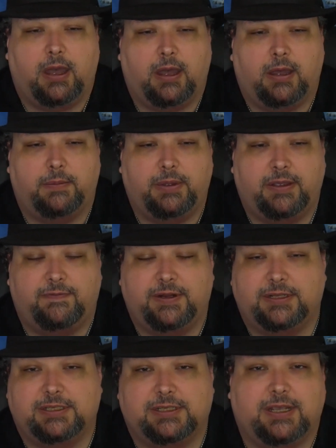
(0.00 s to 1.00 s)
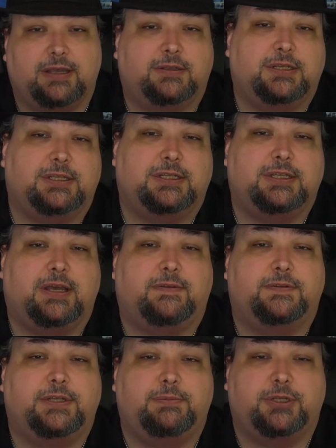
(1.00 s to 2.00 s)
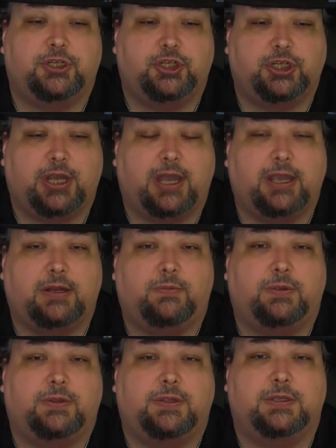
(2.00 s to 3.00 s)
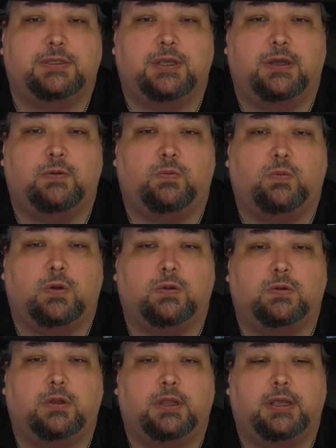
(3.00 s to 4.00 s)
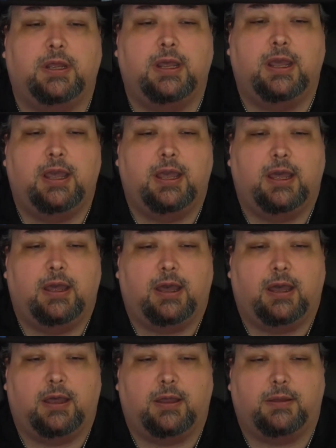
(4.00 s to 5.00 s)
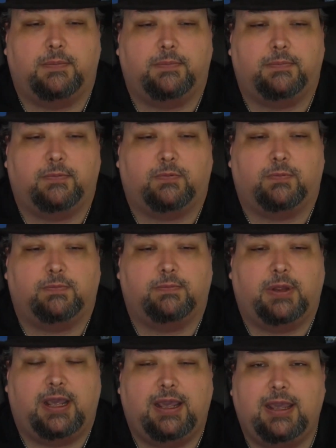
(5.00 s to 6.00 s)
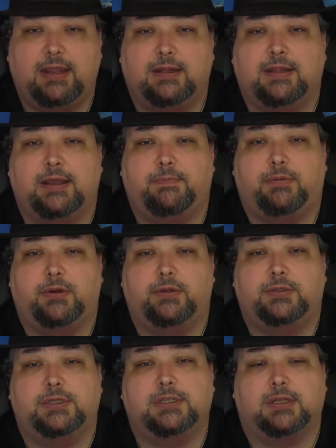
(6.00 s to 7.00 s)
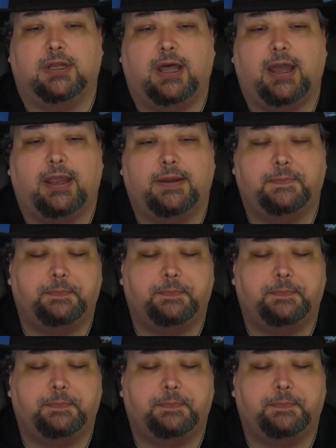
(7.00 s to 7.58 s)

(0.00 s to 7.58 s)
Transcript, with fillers: Um, even its scales itself seem to shine with this unworldly um, heat that produces a light.